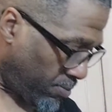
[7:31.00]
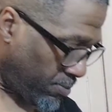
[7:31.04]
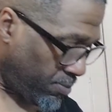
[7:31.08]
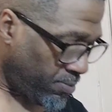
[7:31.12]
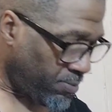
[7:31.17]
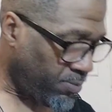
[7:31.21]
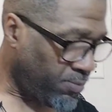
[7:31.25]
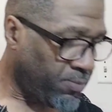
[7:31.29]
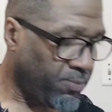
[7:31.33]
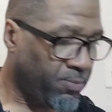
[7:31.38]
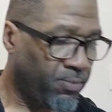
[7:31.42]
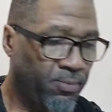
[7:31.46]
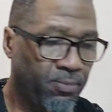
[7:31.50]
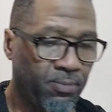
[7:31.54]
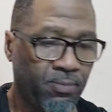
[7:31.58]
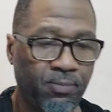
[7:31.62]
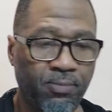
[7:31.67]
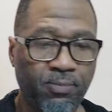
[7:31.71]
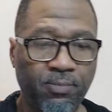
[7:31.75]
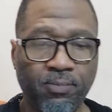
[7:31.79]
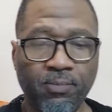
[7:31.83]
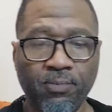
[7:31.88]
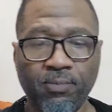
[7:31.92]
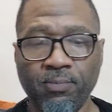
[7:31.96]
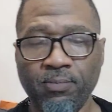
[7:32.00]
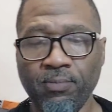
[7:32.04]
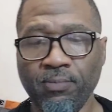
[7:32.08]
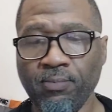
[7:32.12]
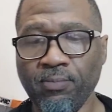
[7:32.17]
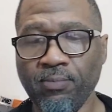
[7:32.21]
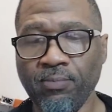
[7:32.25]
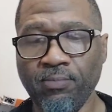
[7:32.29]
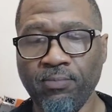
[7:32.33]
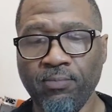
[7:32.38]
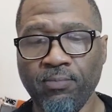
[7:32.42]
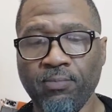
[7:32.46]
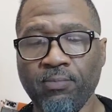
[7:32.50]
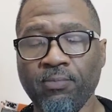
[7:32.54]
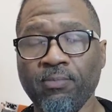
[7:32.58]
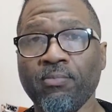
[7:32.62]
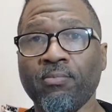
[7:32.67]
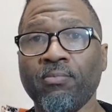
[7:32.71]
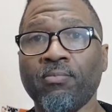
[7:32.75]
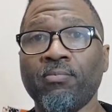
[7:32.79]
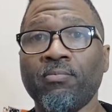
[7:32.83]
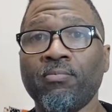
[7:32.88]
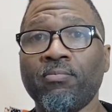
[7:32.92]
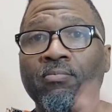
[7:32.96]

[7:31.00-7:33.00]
Nothing is said.